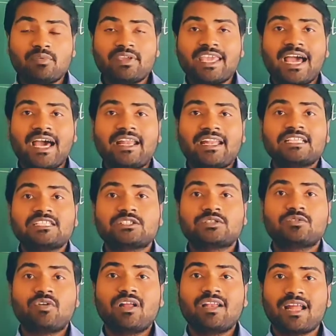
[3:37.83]
carries
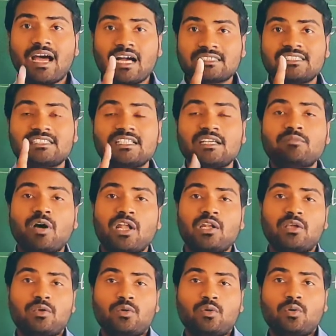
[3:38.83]
one oxygen
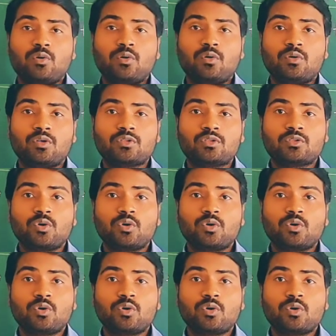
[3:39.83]
molecule. So